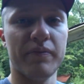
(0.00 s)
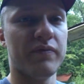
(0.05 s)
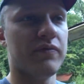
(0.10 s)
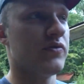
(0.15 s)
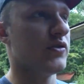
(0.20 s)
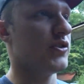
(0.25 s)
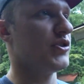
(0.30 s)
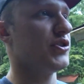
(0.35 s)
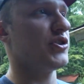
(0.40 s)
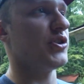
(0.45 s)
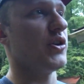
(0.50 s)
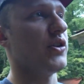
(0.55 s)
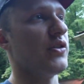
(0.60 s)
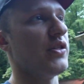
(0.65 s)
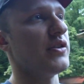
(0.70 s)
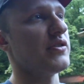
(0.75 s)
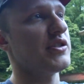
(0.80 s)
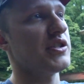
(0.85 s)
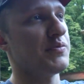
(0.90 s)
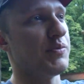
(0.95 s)
for sure,
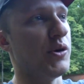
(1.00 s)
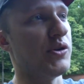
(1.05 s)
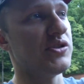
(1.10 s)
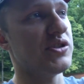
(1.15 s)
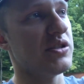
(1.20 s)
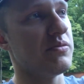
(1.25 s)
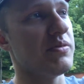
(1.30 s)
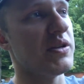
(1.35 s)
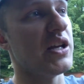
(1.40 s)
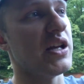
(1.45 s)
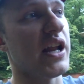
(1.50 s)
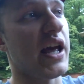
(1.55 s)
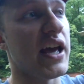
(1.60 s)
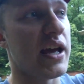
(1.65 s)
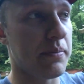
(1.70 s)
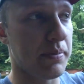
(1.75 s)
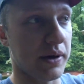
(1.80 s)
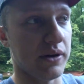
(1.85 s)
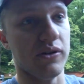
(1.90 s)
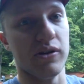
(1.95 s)
there's supposed to be an
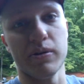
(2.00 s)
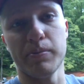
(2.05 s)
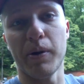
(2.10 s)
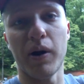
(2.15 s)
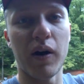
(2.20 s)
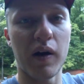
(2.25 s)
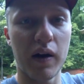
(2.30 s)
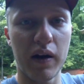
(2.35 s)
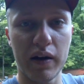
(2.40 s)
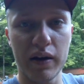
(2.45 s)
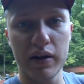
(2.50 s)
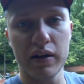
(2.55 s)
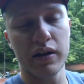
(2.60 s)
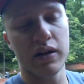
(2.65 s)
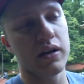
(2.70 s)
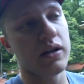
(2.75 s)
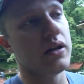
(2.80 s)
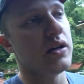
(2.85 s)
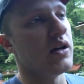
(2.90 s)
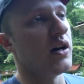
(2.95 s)
A-pillar bar
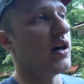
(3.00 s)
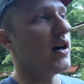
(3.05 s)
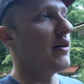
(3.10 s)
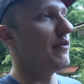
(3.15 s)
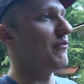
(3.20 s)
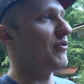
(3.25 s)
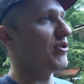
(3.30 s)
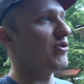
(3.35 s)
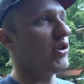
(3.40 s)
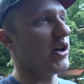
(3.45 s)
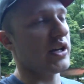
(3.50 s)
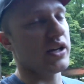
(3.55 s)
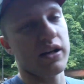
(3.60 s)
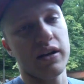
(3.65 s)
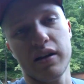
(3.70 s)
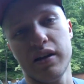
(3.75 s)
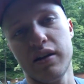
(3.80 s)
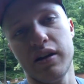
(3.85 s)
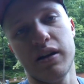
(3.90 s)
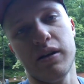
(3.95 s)
for like
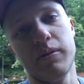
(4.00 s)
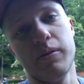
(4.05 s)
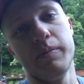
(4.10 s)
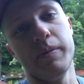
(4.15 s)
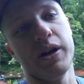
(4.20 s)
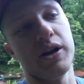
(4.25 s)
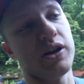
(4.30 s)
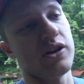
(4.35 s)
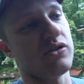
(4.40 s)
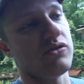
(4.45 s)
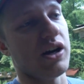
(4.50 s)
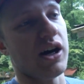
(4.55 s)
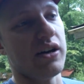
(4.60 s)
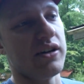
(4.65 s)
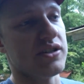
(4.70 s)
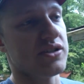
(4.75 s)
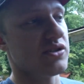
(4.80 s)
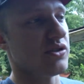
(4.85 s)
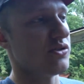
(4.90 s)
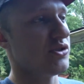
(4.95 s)
American
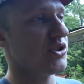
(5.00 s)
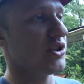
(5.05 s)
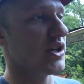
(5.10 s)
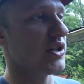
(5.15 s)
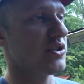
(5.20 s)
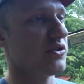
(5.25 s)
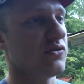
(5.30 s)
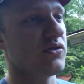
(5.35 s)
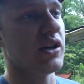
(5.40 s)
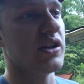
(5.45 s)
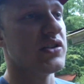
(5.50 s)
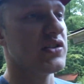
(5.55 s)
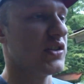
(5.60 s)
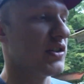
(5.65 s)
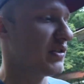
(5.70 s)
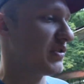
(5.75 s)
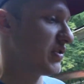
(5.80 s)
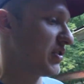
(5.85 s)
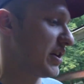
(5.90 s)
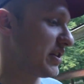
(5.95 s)
Rally Association
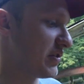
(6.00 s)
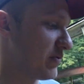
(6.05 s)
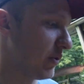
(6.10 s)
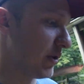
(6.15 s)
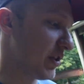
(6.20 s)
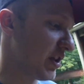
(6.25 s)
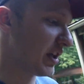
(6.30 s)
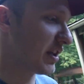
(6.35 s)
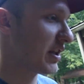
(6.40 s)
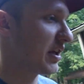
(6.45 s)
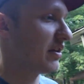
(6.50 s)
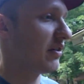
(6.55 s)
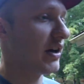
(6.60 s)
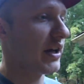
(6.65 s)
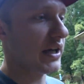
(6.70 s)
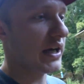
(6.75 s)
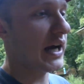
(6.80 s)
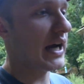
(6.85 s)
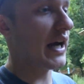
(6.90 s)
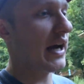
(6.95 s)
Racing. So that's one thing that,
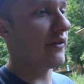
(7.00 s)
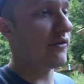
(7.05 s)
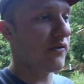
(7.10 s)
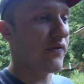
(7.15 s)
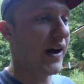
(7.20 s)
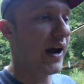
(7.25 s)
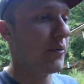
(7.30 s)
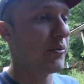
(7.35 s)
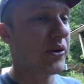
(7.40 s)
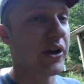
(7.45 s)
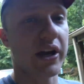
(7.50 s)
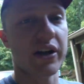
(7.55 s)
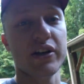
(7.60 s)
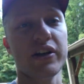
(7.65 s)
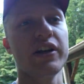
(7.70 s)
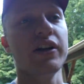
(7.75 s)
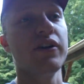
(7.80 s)
like, I have a fabricator